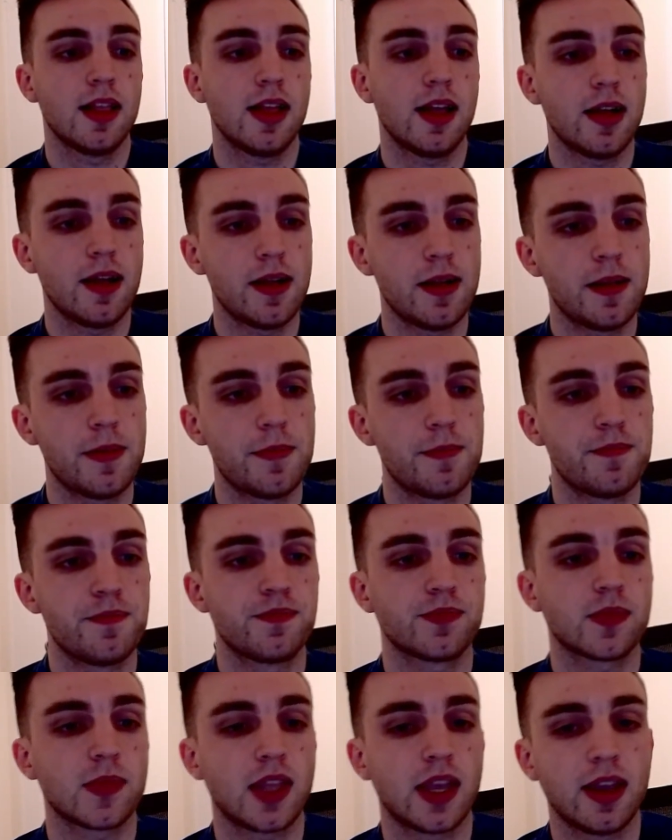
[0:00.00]
And
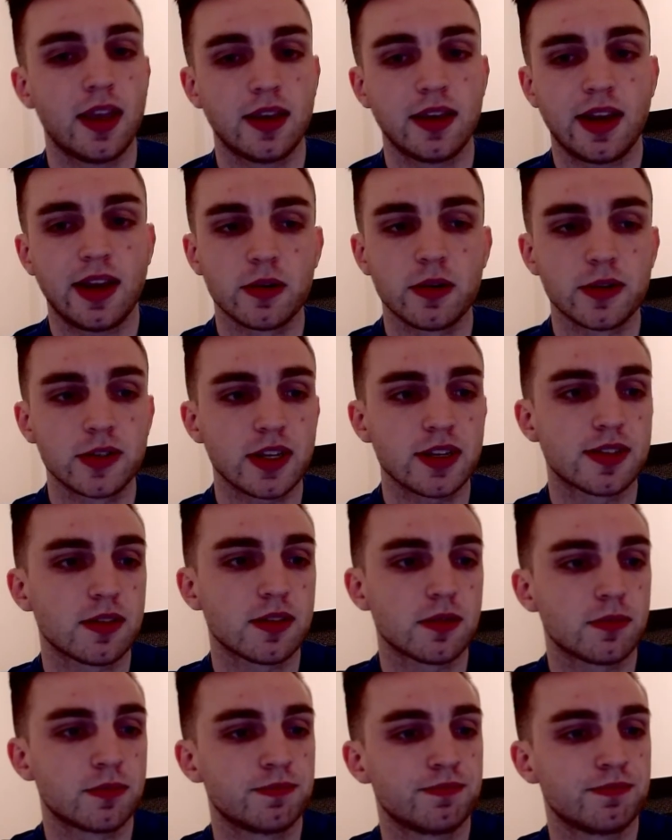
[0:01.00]
Aerojet's